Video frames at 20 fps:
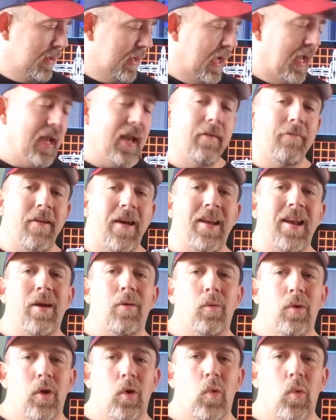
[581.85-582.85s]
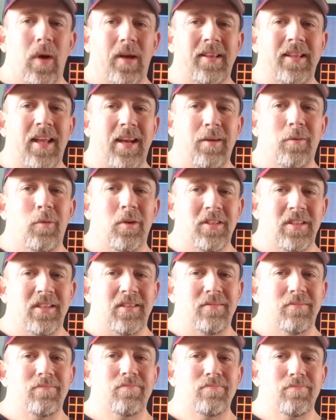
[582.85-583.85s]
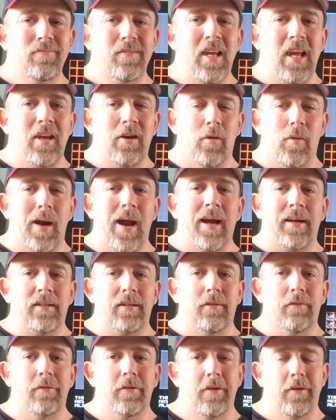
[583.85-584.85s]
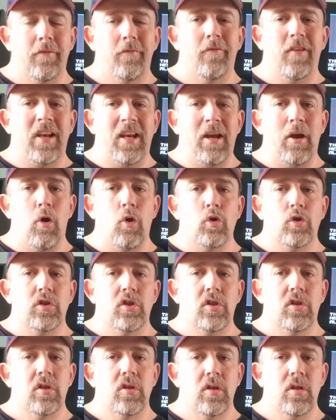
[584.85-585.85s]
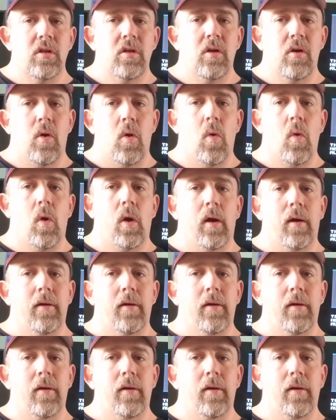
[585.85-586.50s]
And they found out real quick that it wasn't interactive videos or